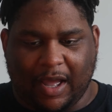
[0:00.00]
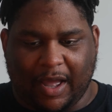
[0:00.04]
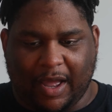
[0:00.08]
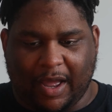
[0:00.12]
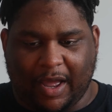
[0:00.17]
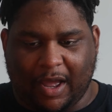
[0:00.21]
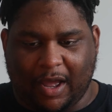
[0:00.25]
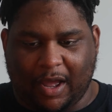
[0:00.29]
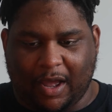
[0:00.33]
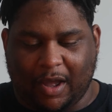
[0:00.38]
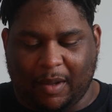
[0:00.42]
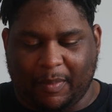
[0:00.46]

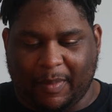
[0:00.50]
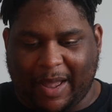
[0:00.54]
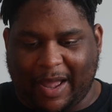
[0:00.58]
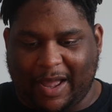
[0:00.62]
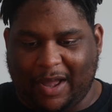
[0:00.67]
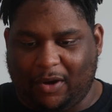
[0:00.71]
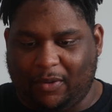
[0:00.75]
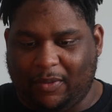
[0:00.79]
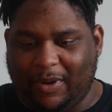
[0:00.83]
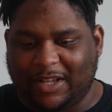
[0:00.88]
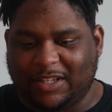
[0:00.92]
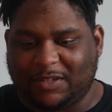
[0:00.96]

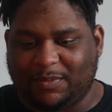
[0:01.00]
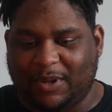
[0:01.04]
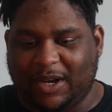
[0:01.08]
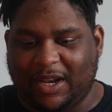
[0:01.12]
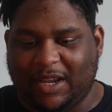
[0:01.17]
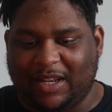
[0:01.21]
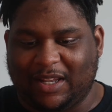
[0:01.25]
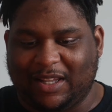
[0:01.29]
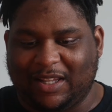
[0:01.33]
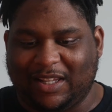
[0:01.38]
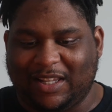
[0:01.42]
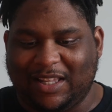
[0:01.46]
iOS, but
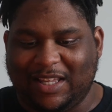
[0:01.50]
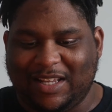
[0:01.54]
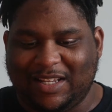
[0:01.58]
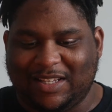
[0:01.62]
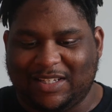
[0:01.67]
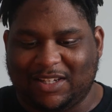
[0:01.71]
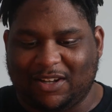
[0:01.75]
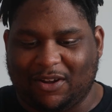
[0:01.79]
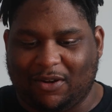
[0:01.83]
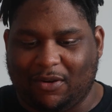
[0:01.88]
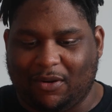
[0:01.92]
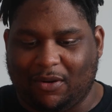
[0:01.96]
at
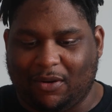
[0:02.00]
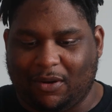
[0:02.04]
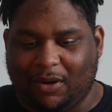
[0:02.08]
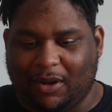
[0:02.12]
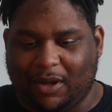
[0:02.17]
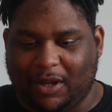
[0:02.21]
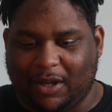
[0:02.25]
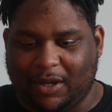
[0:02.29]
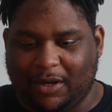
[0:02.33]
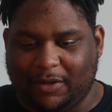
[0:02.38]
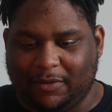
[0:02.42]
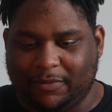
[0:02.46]
least
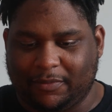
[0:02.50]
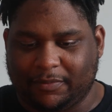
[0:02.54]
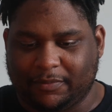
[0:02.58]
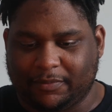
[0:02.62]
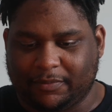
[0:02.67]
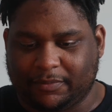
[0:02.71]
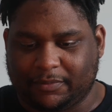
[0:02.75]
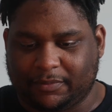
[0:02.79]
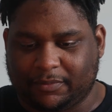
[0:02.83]
on